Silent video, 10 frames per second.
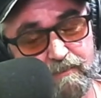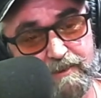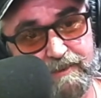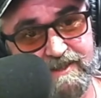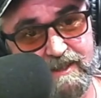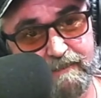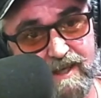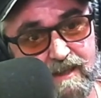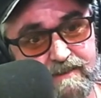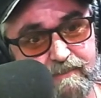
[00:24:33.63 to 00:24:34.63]
She recently
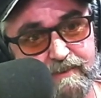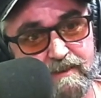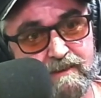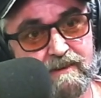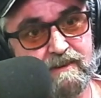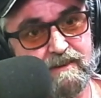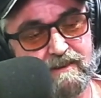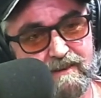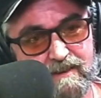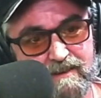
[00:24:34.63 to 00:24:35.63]
passed, but
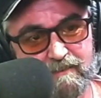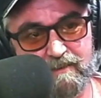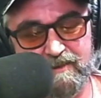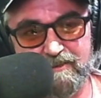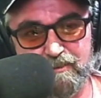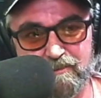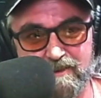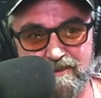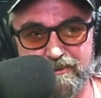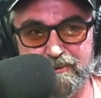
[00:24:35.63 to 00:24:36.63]
can we talk
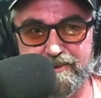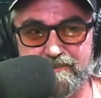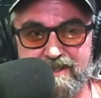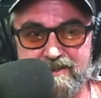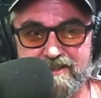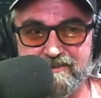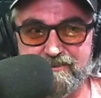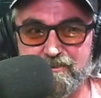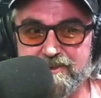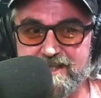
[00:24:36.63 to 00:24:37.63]
a little bit about that
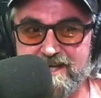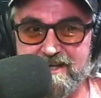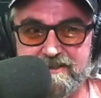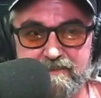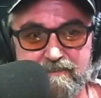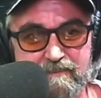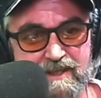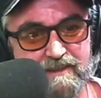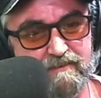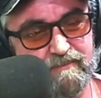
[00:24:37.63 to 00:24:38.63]
story, how you
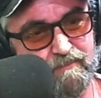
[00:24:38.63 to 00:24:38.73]
met?